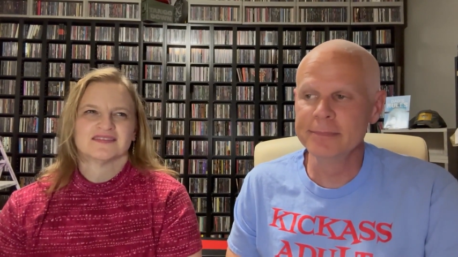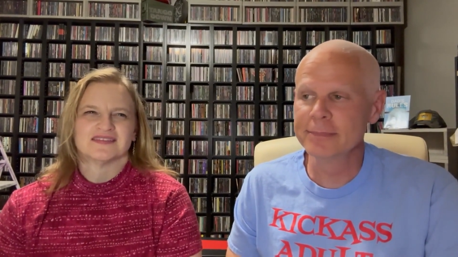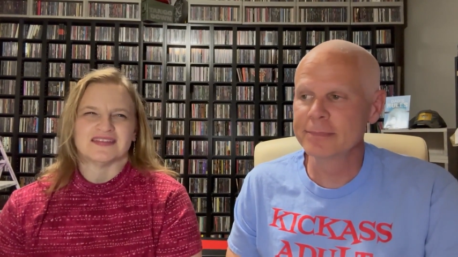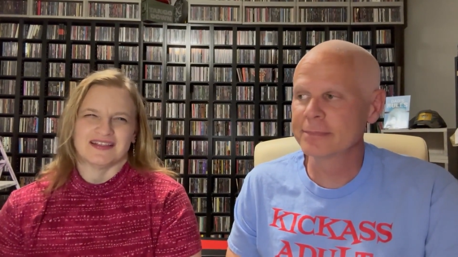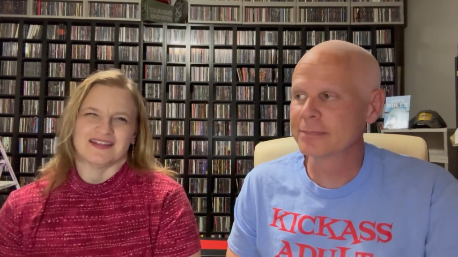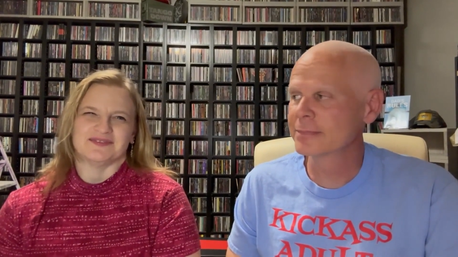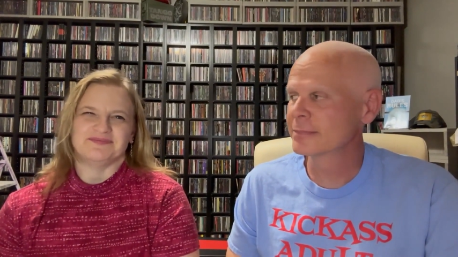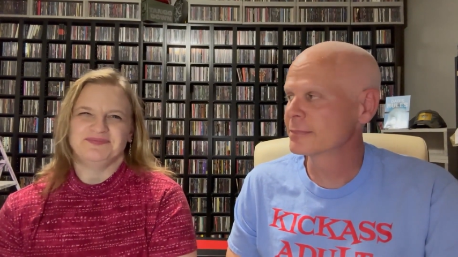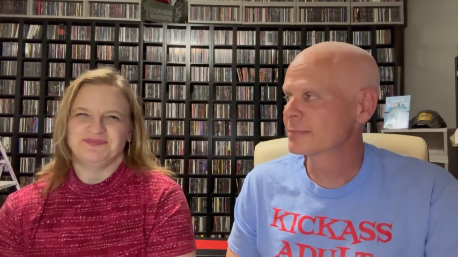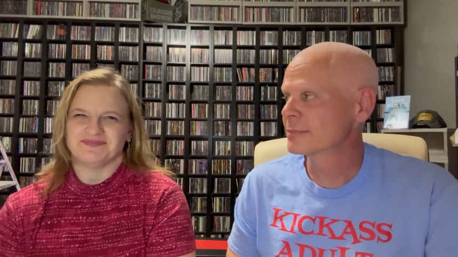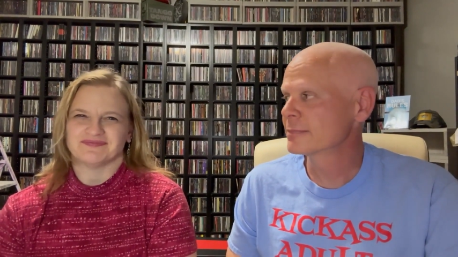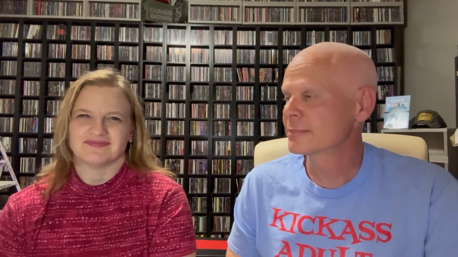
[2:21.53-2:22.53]
Speaker 1: Yeah,
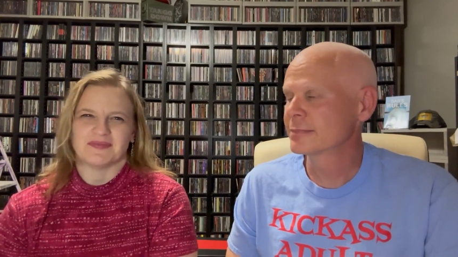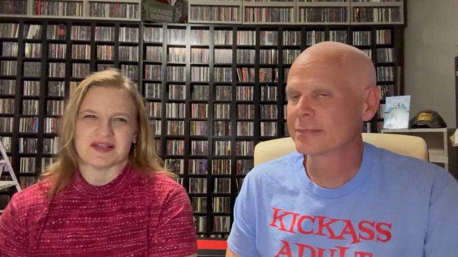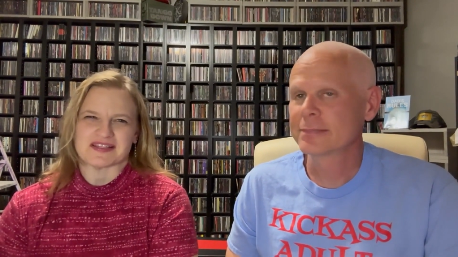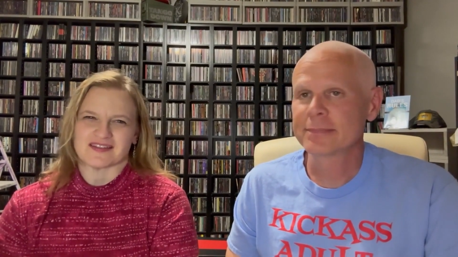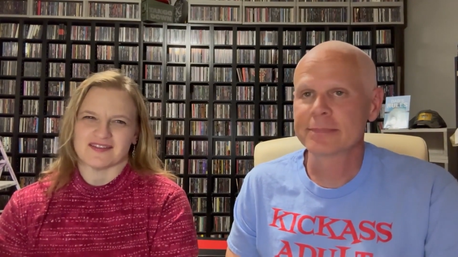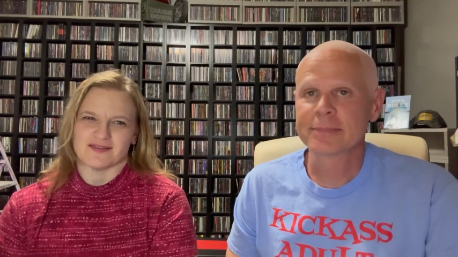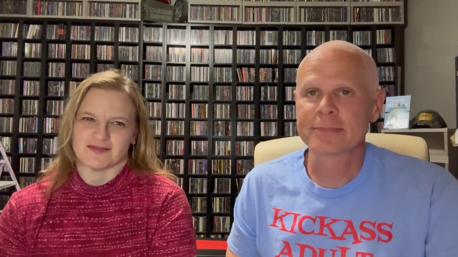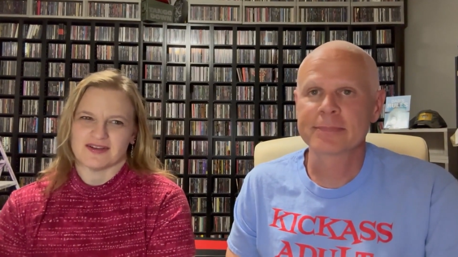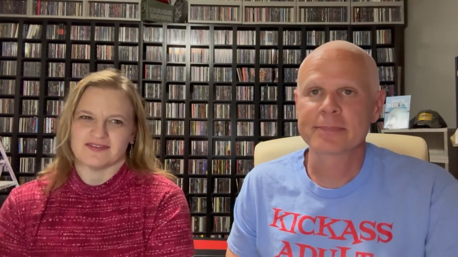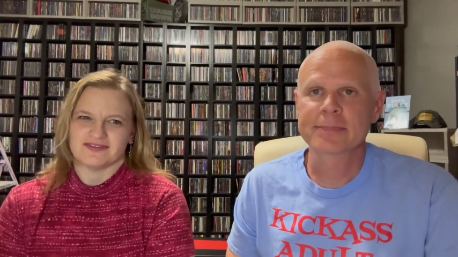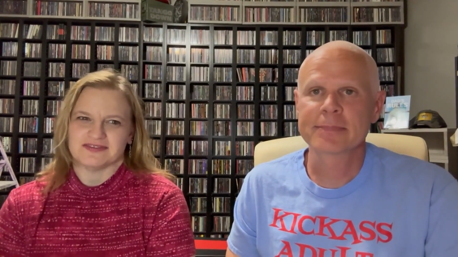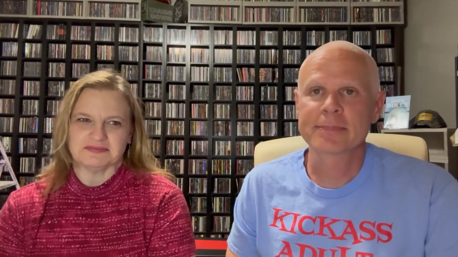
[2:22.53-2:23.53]
it makes it a little
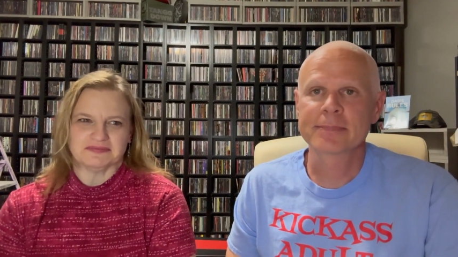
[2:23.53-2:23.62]
rough.